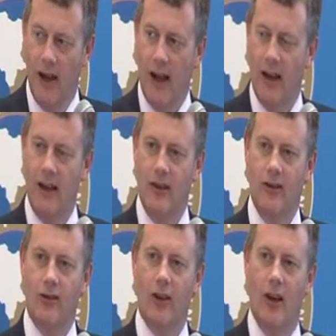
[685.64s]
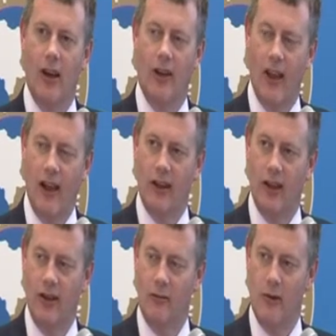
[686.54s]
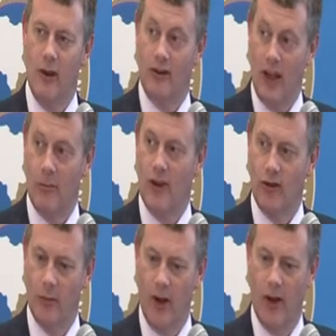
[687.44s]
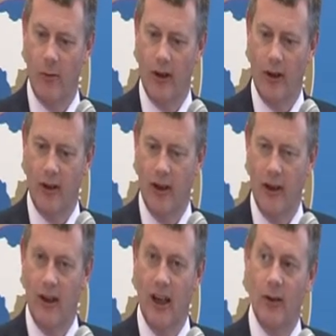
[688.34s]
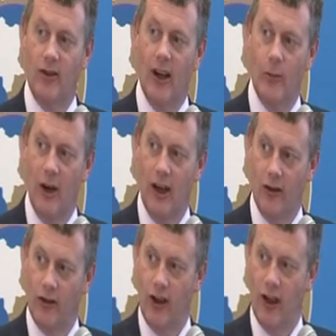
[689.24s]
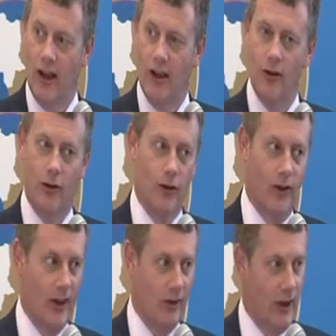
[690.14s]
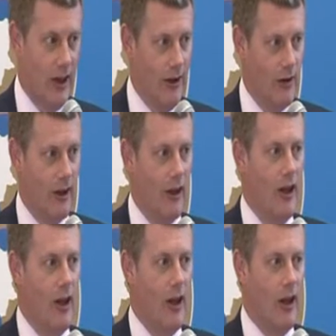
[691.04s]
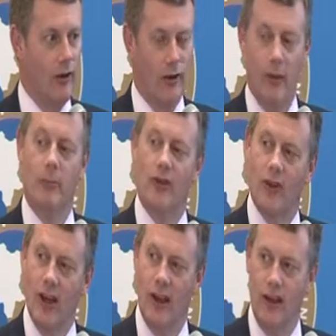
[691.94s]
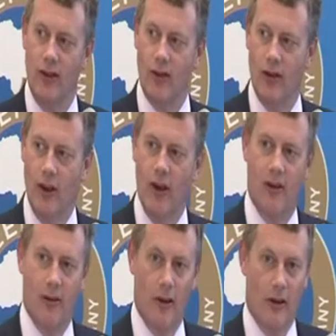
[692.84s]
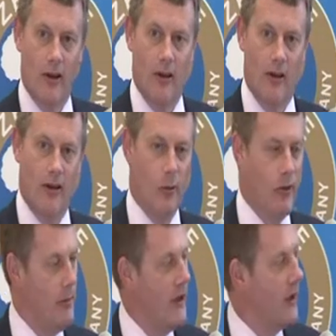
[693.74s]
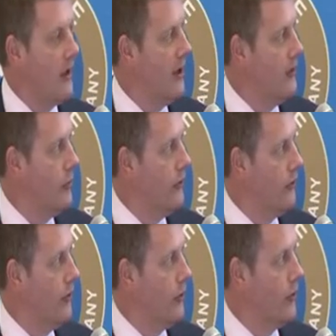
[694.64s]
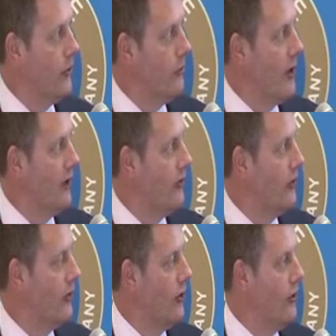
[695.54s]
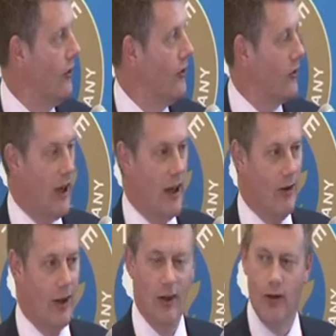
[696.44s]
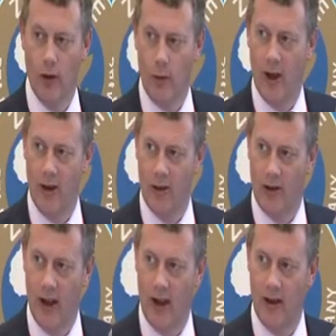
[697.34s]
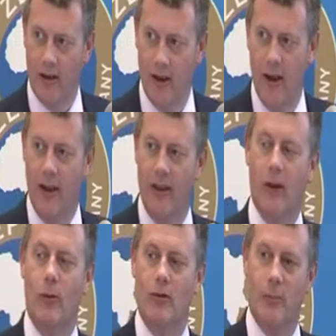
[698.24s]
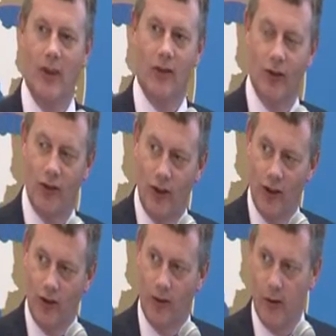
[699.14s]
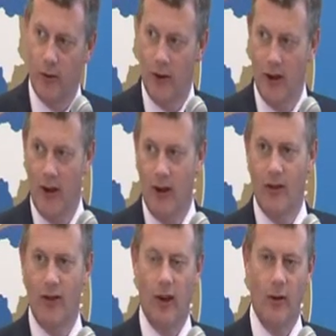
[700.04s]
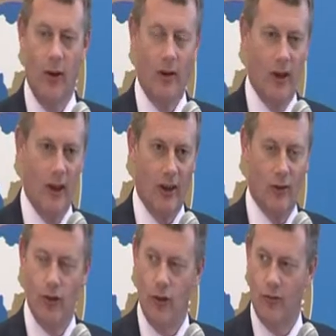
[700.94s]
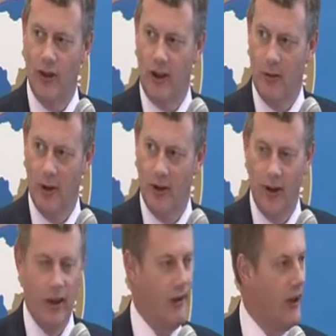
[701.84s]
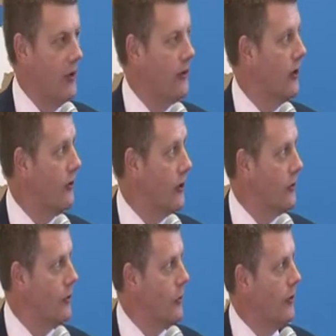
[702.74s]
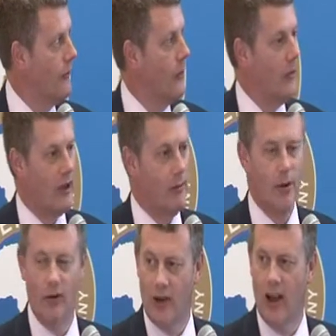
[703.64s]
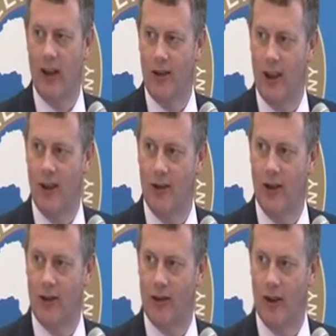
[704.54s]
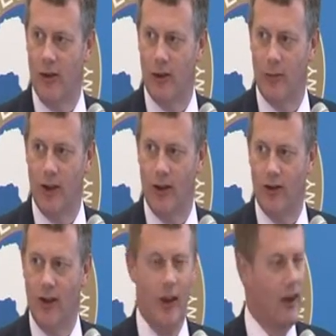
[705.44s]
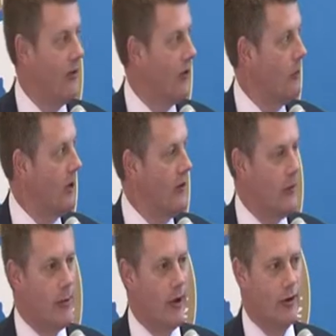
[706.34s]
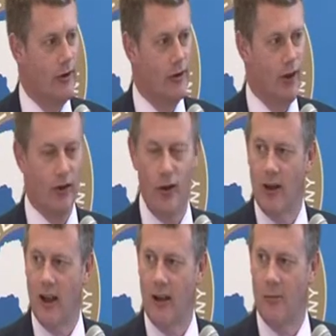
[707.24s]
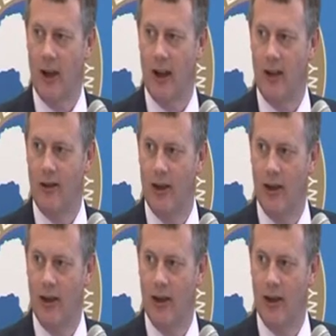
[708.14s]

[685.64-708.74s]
and that can damage the pipeline. Now, is that wear and tear or is that scouring? At some stage, there would have been a claim put forward on the basis that scouring is not wear and tear. That would have been successful. So at the next joint rig committee, they'd have said, I'll tell you what, we're going to put scouring in as an exclusion because some clever broker has just got a claim paid.